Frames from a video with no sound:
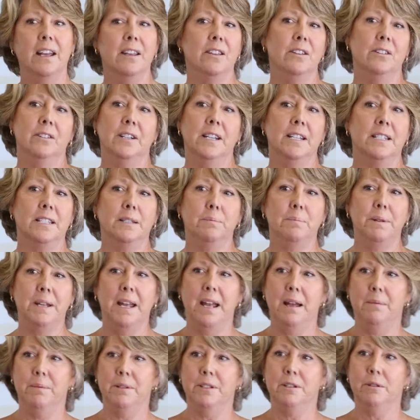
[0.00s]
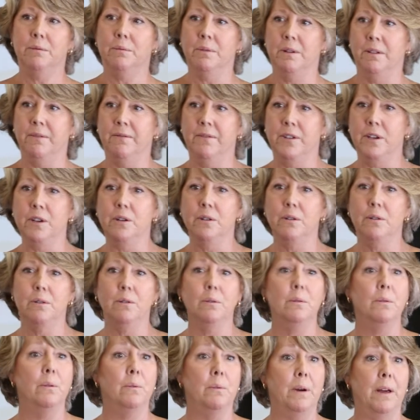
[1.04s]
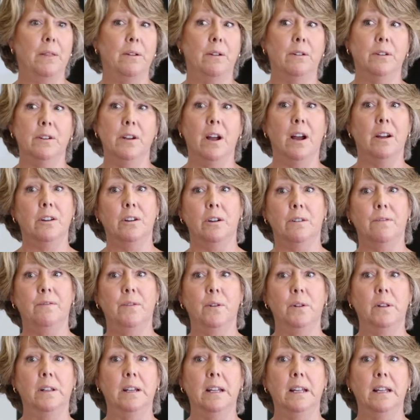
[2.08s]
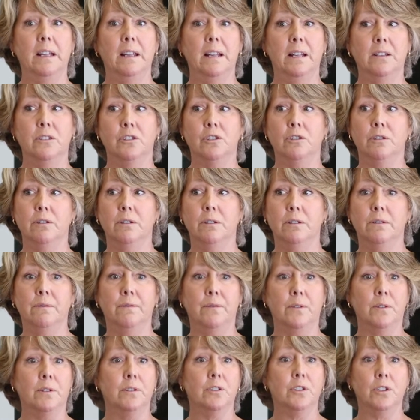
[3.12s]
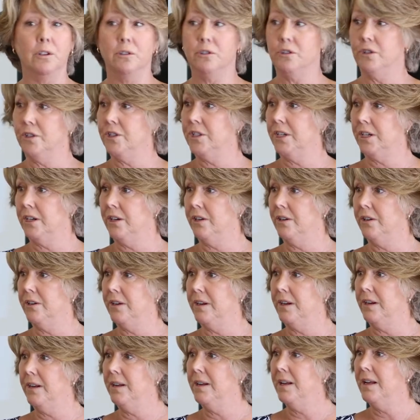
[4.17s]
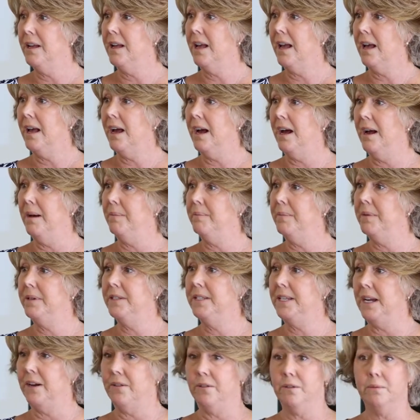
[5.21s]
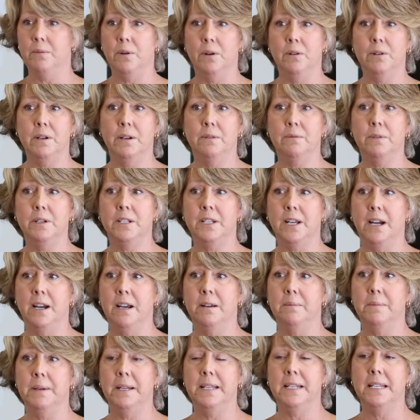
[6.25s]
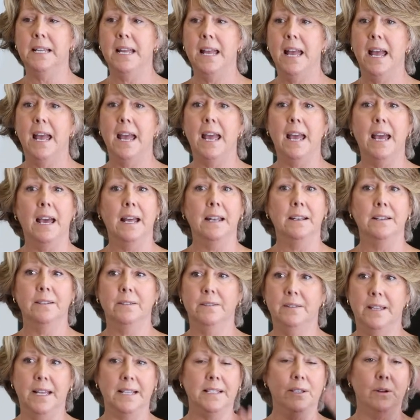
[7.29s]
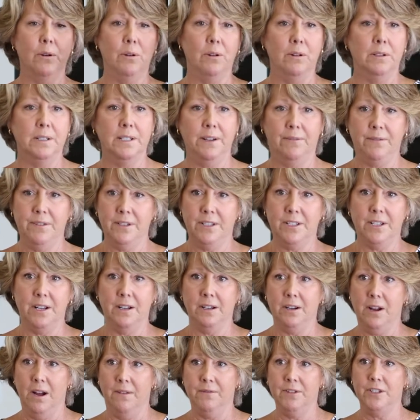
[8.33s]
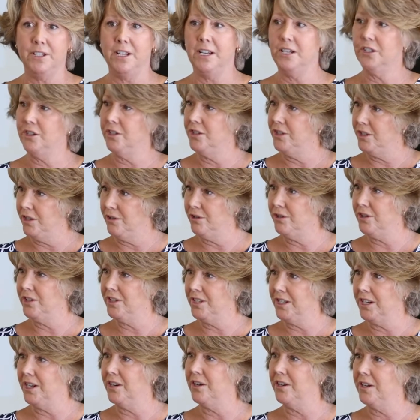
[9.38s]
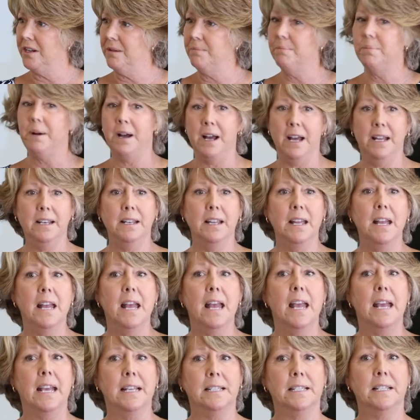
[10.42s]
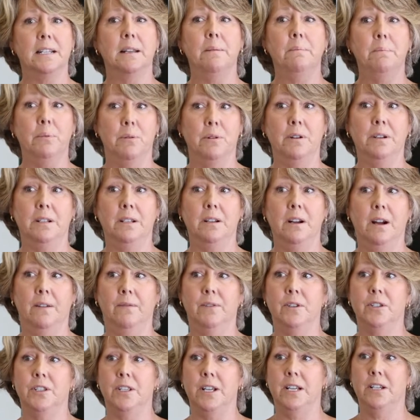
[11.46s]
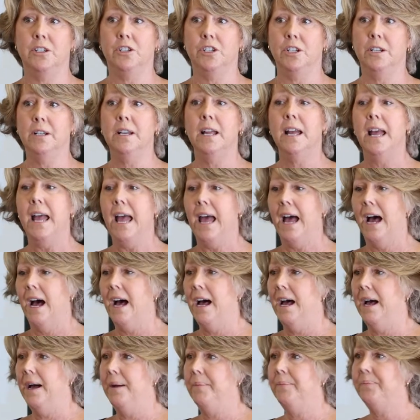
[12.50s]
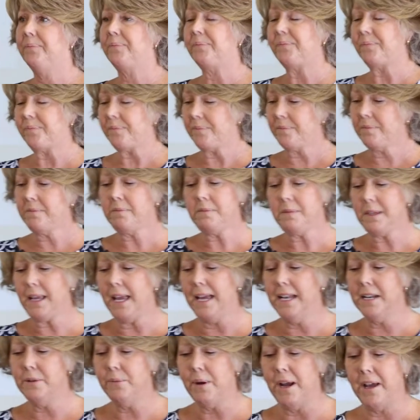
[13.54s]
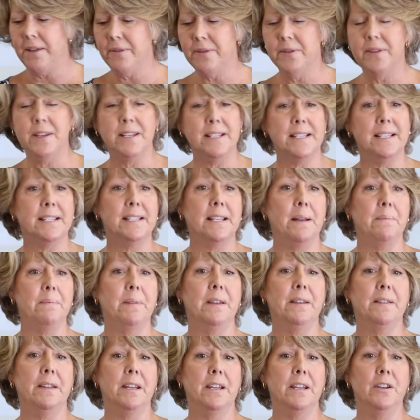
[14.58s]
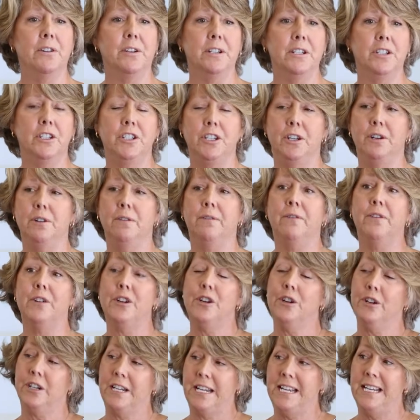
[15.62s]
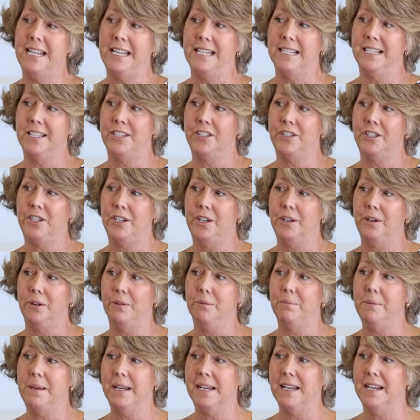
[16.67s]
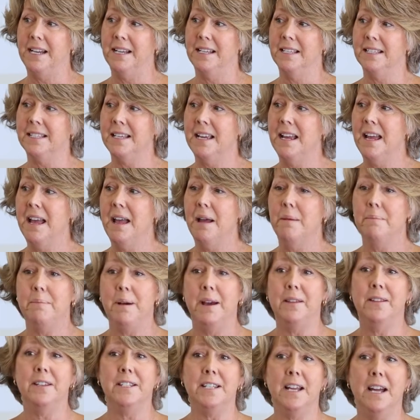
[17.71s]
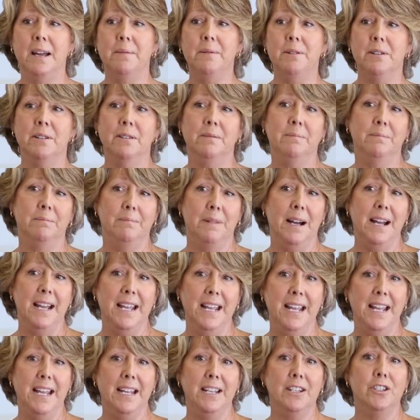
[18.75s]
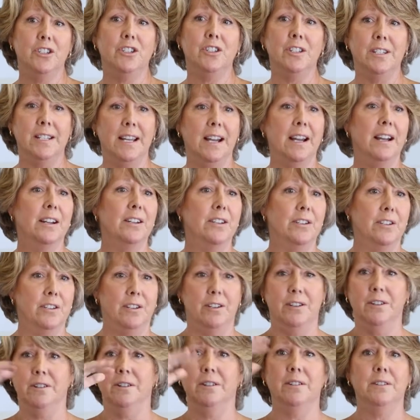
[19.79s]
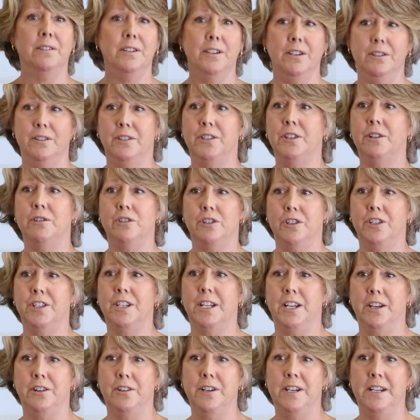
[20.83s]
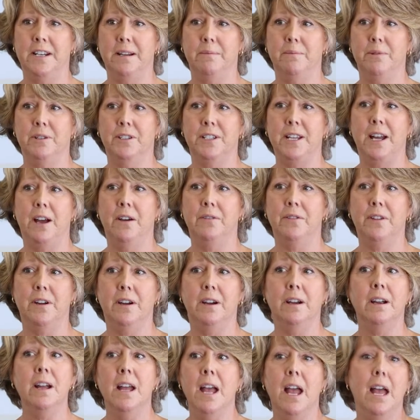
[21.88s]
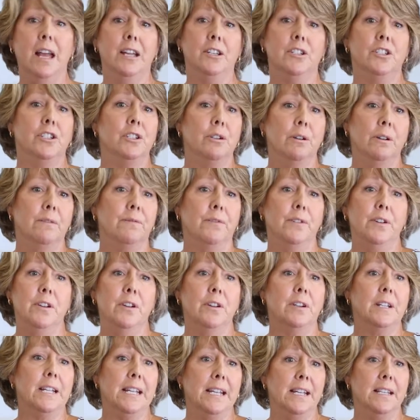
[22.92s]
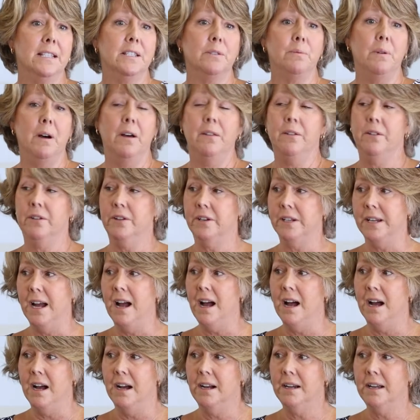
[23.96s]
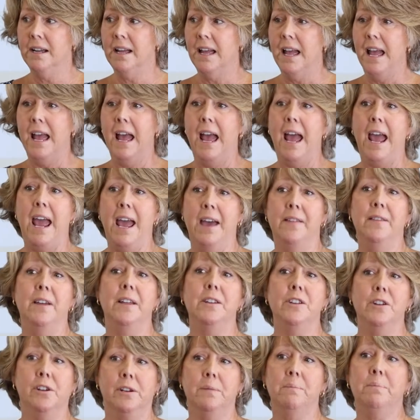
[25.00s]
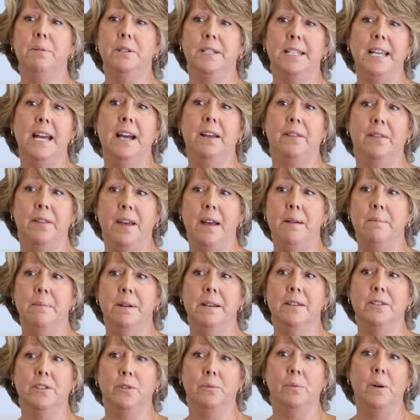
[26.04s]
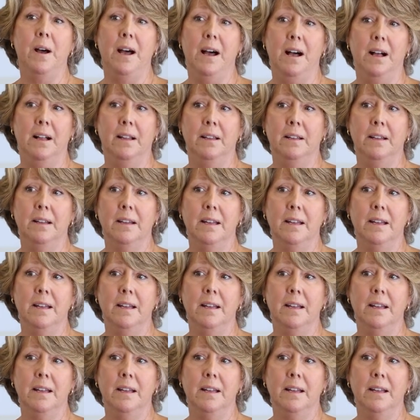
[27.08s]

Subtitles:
You'll get to be able to review whether or not you're fully insured for Social Security down the road in retirement. And that's a whole different conversation, Social Security, but it's an important conversation. Anyway, this is something that you can do for your kids too, because by the time you're my age, yeah, your Social Security number's out there. Do it for your kids while they're young, and then you can protect them as well.